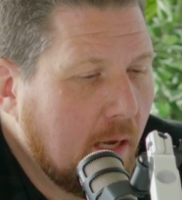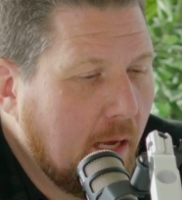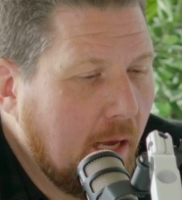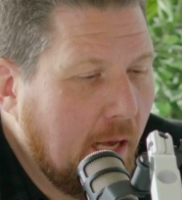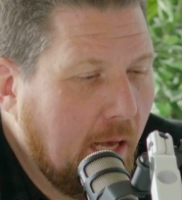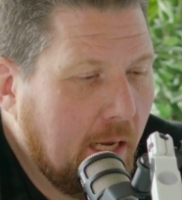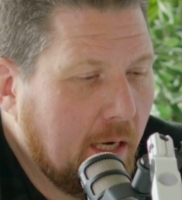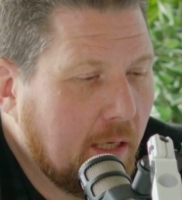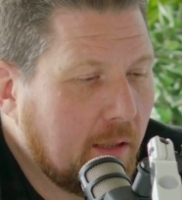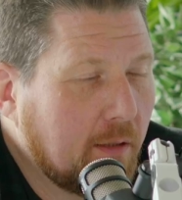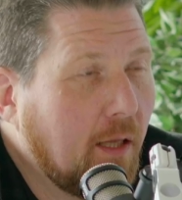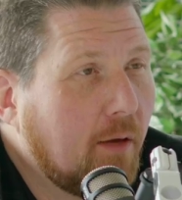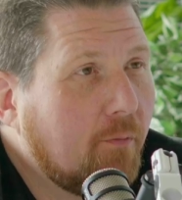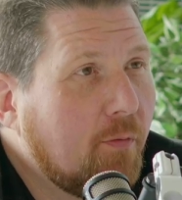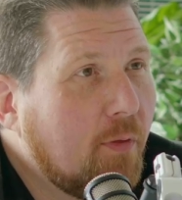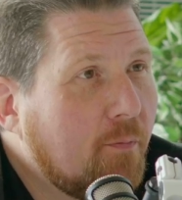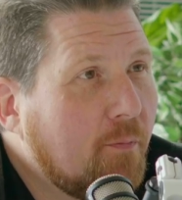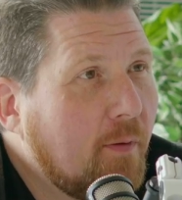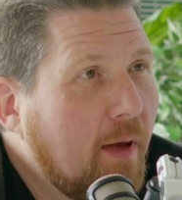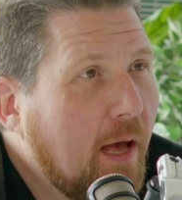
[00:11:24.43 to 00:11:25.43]
And I love
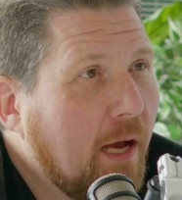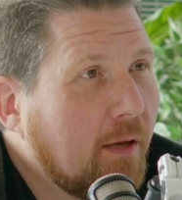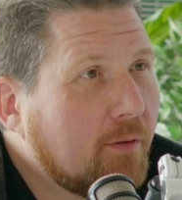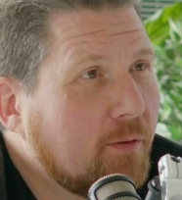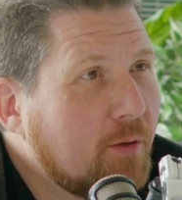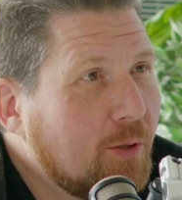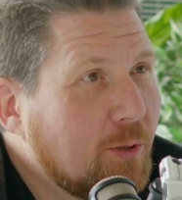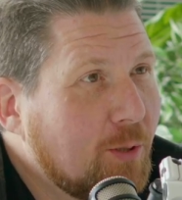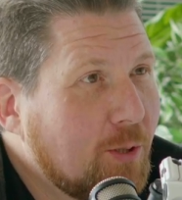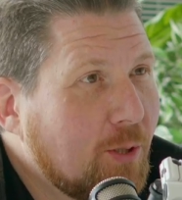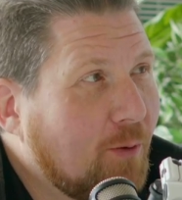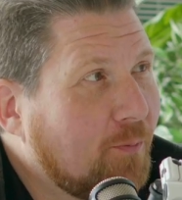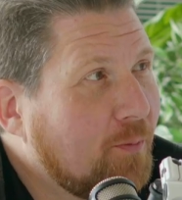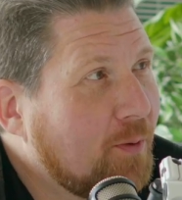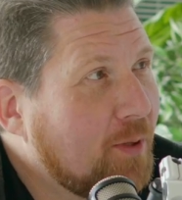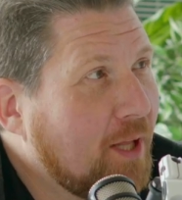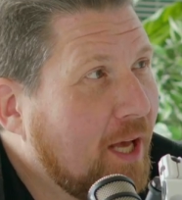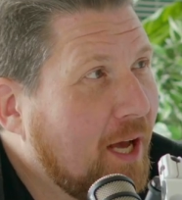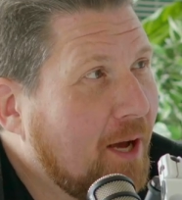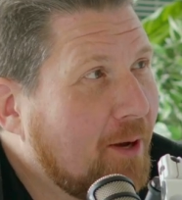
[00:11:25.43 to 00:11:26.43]
the fact that you're
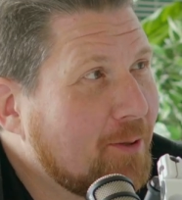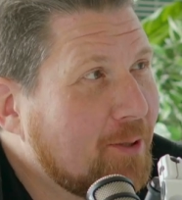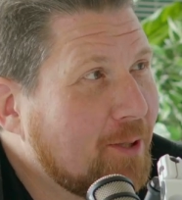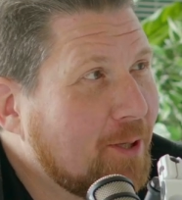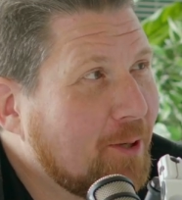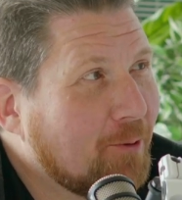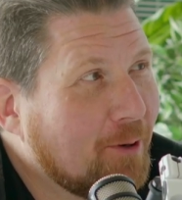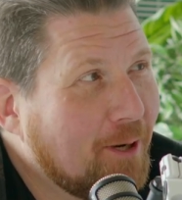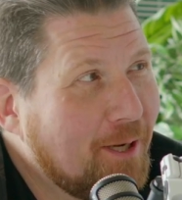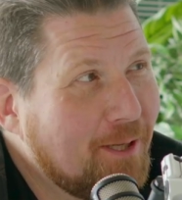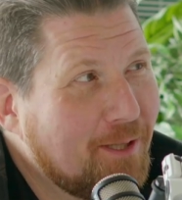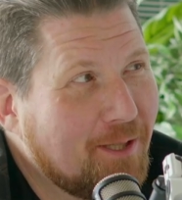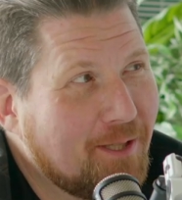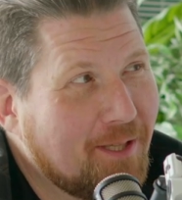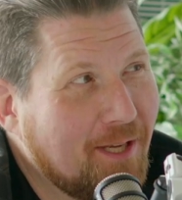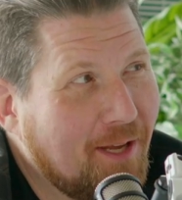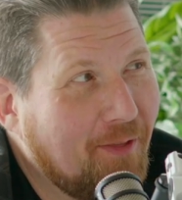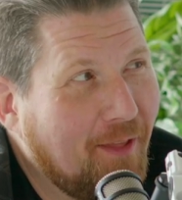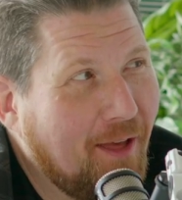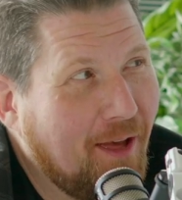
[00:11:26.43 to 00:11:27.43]
solving the housing
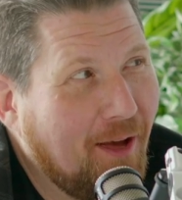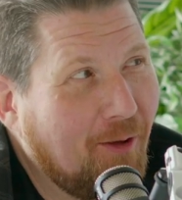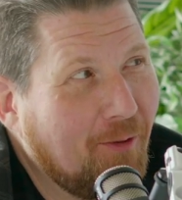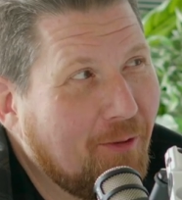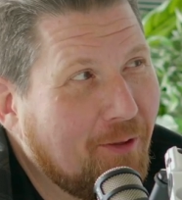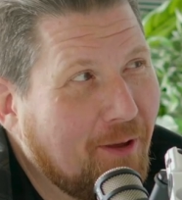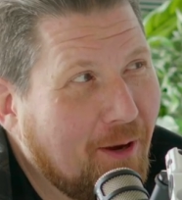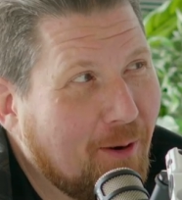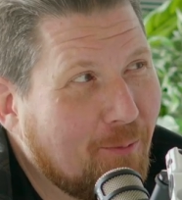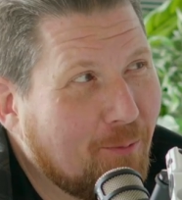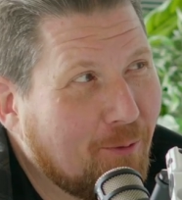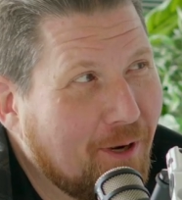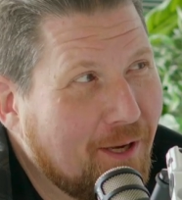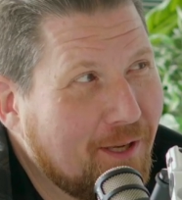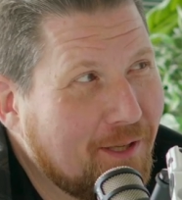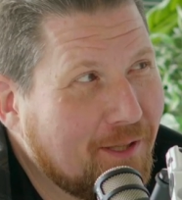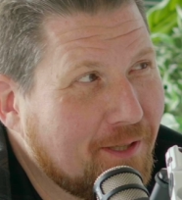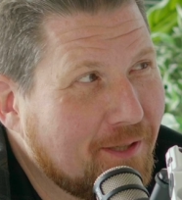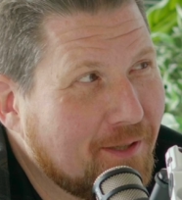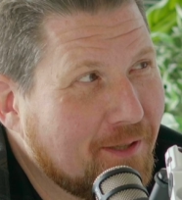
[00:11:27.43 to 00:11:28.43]
crisis and the healthcare
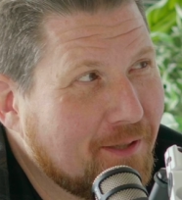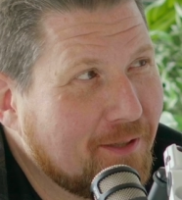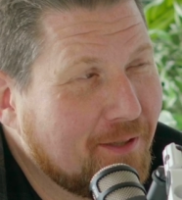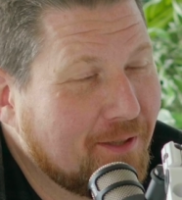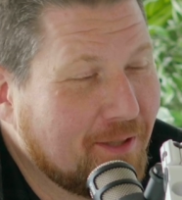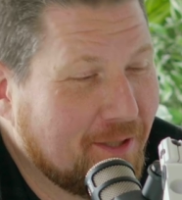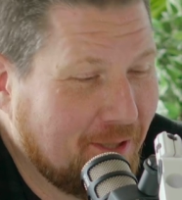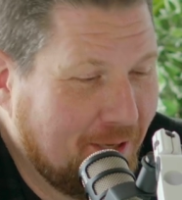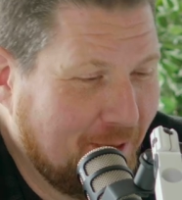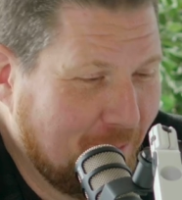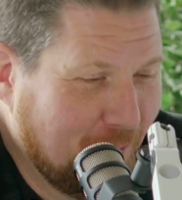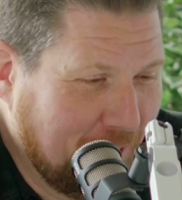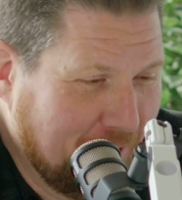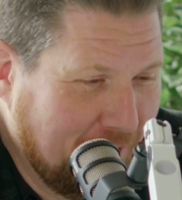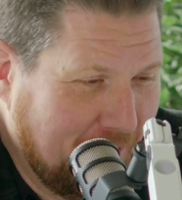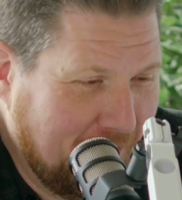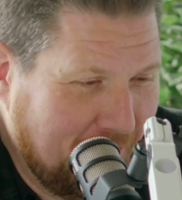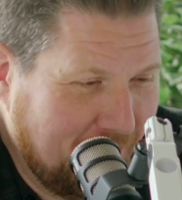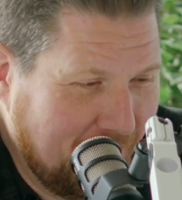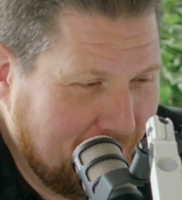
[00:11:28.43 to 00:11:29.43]
crisis
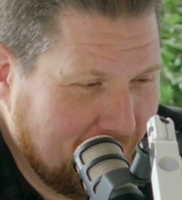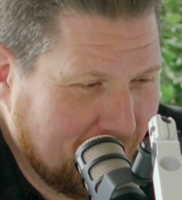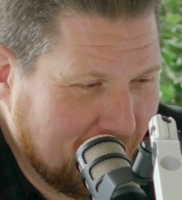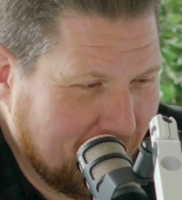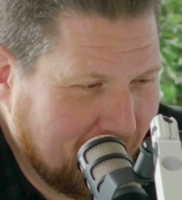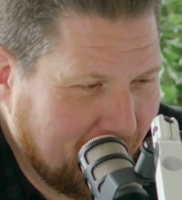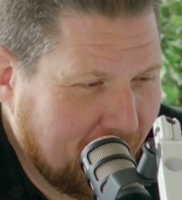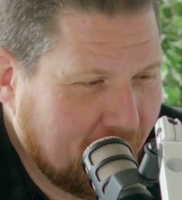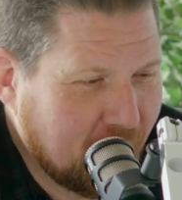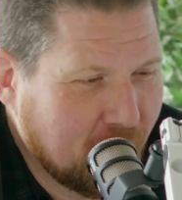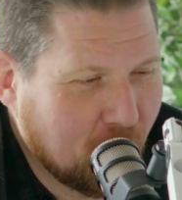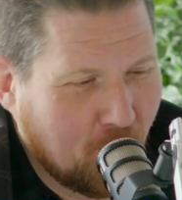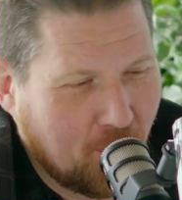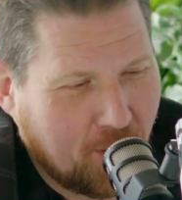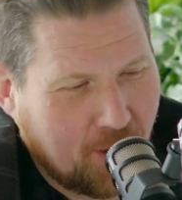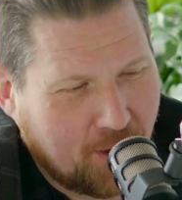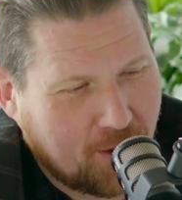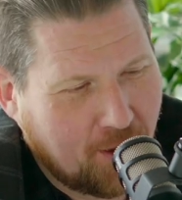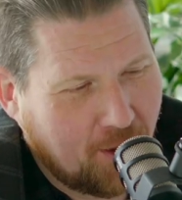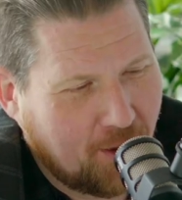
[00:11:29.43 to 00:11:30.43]
simultaneously. So we're
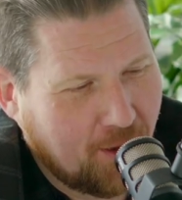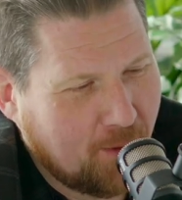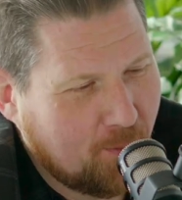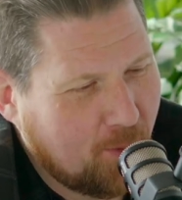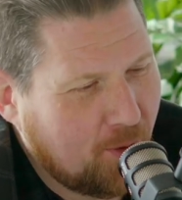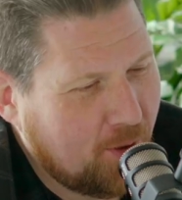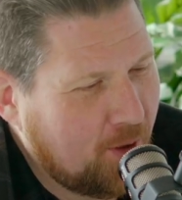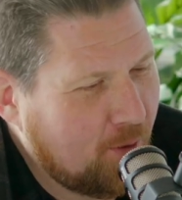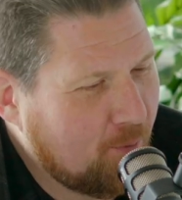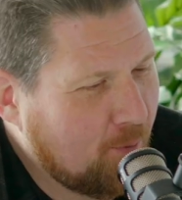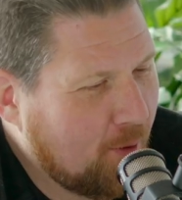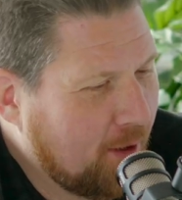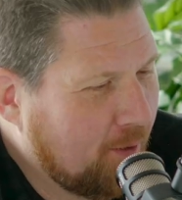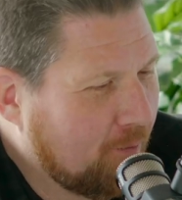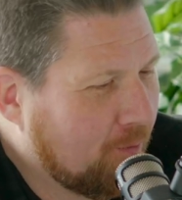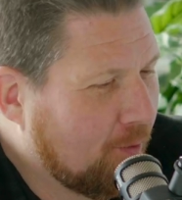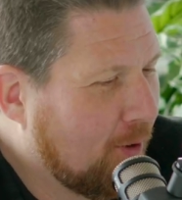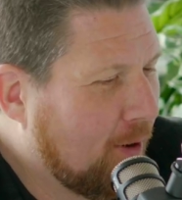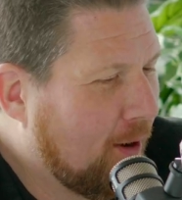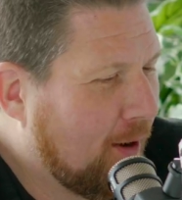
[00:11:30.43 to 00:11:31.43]
going to talk about you running
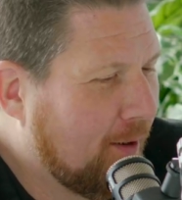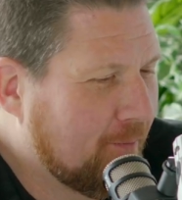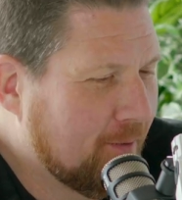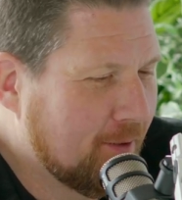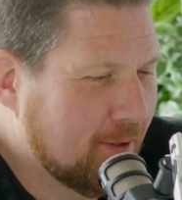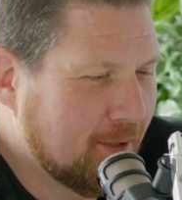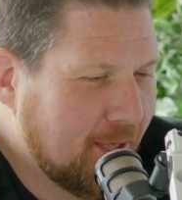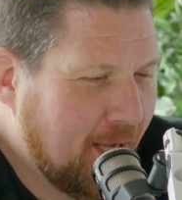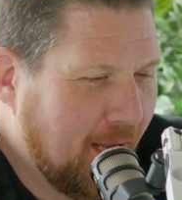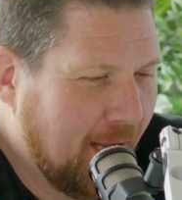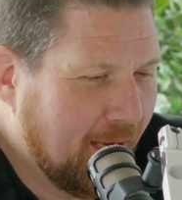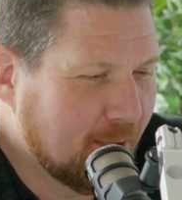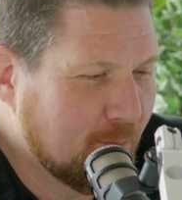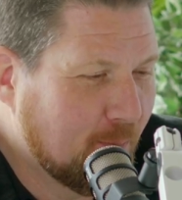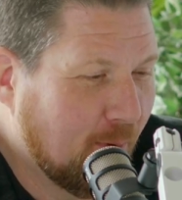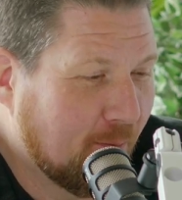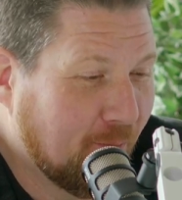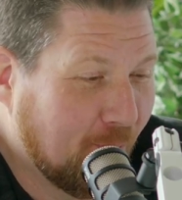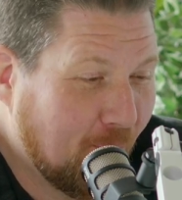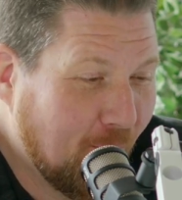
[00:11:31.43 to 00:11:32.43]
for office next.
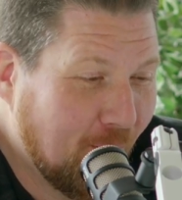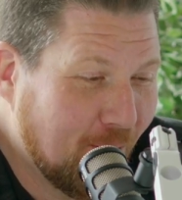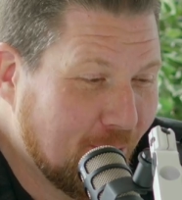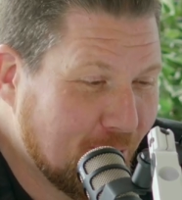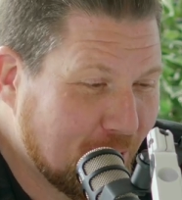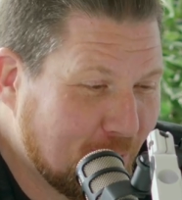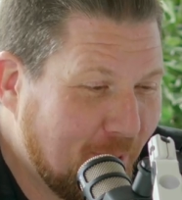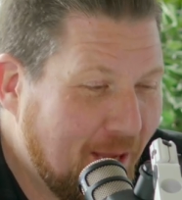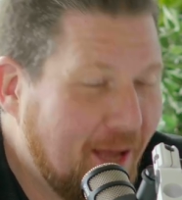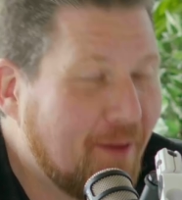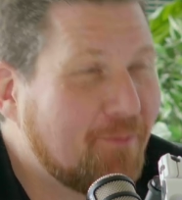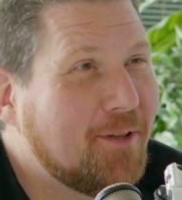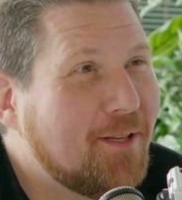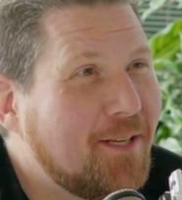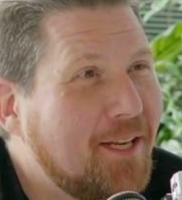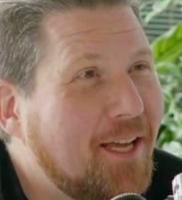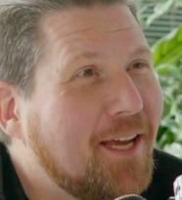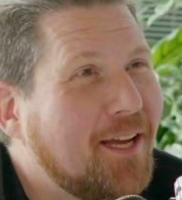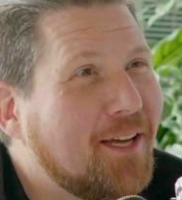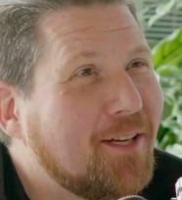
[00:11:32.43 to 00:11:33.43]
But first, we have to
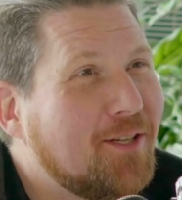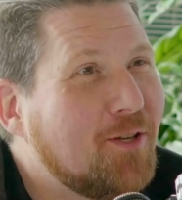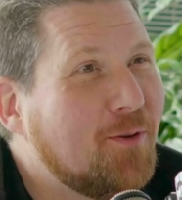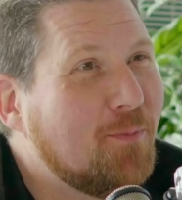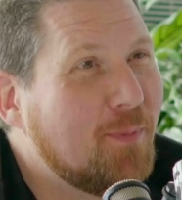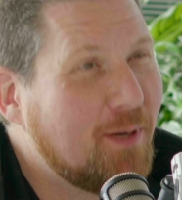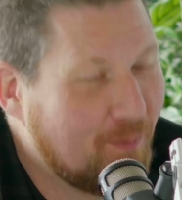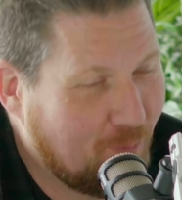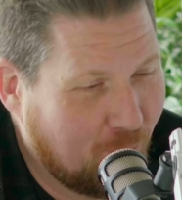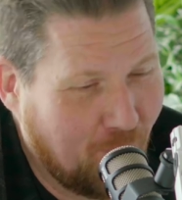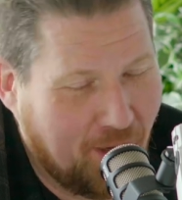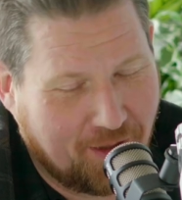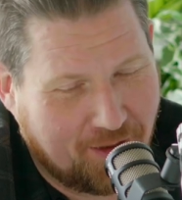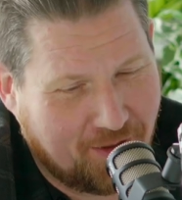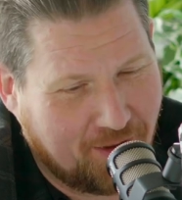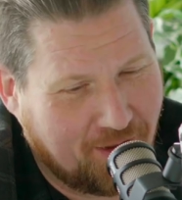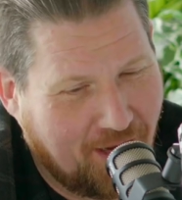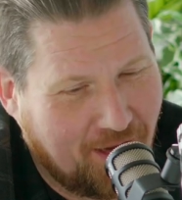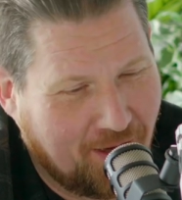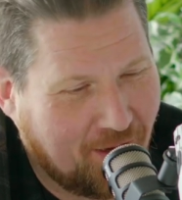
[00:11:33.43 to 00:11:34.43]
take a 2-minute break to
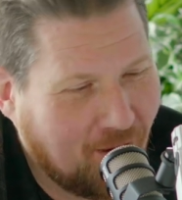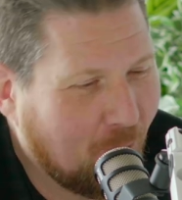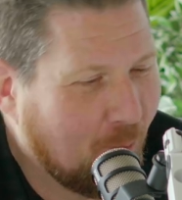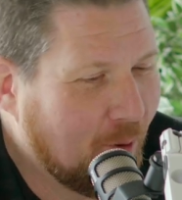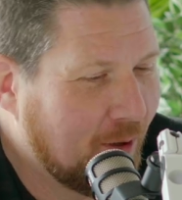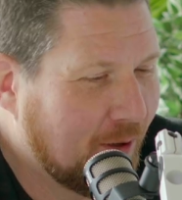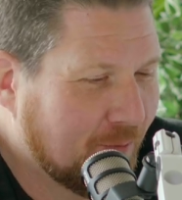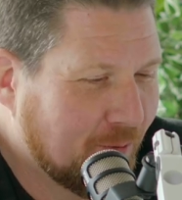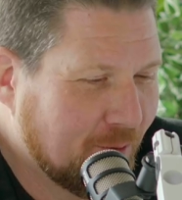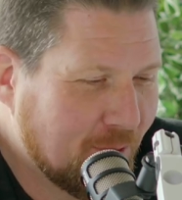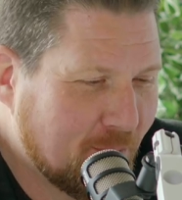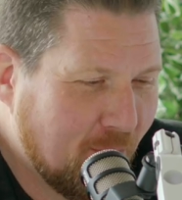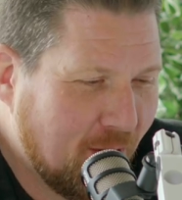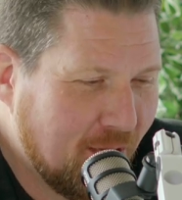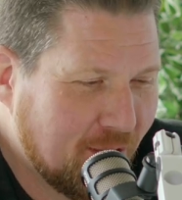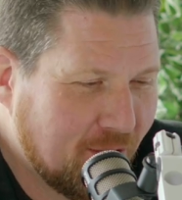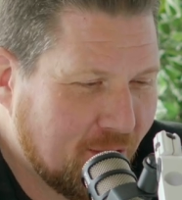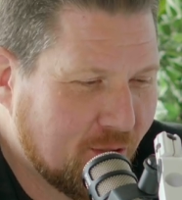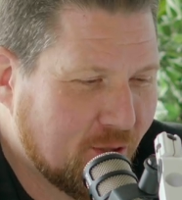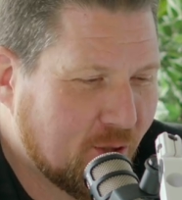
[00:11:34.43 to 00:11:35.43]
thank our wonderful
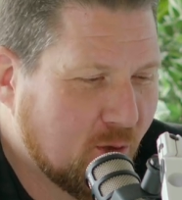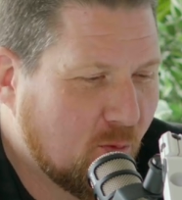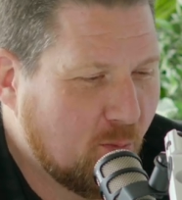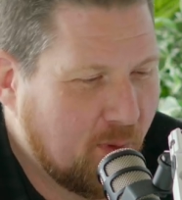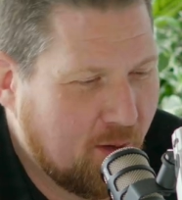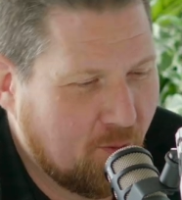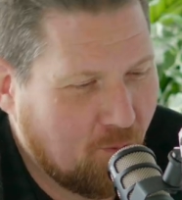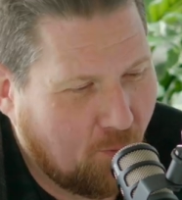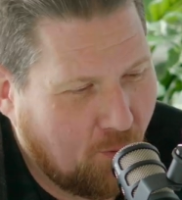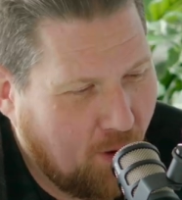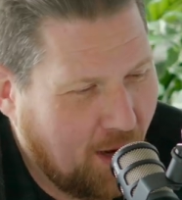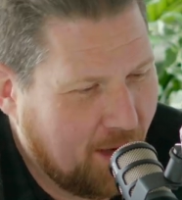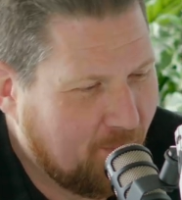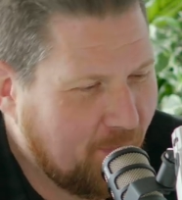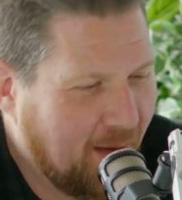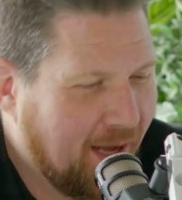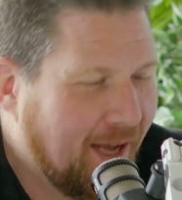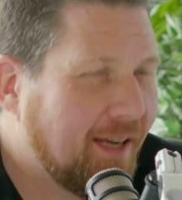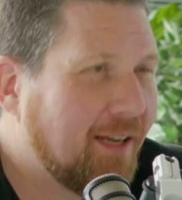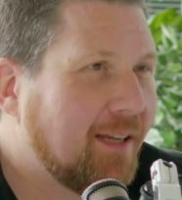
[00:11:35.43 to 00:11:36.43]
sponsors. So we'll be right
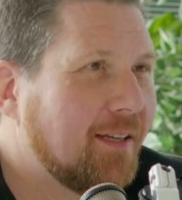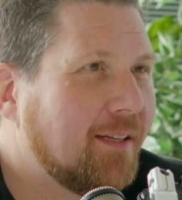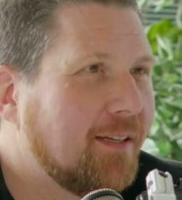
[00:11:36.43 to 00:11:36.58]
back.